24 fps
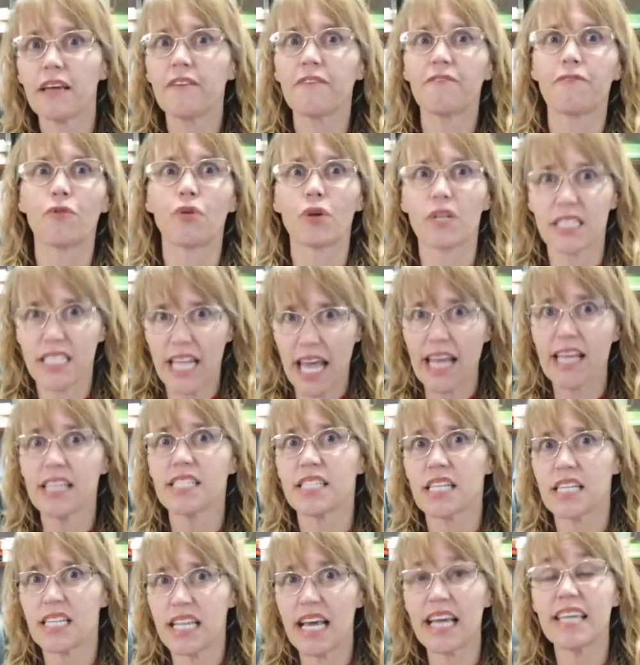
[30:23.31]
for days
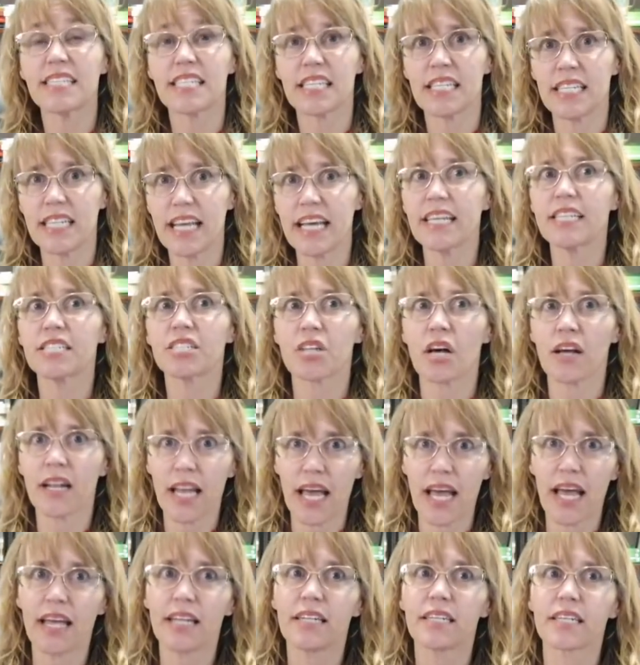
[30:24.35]
and days and days on
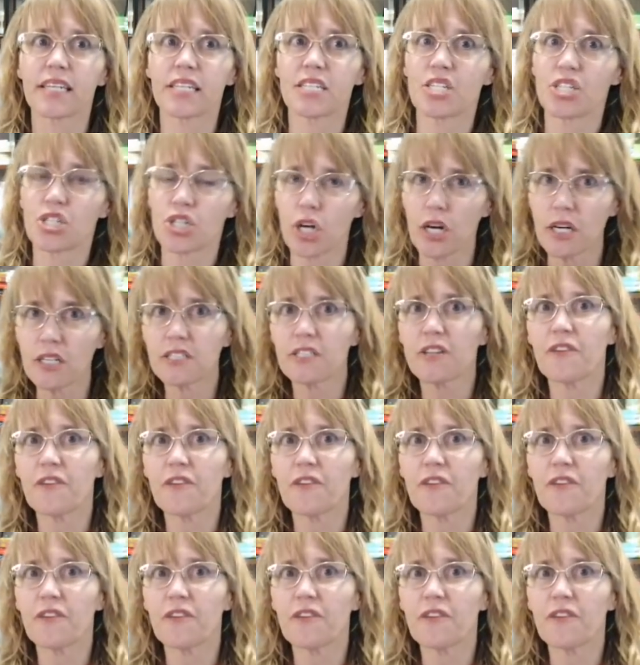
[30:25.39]
end can start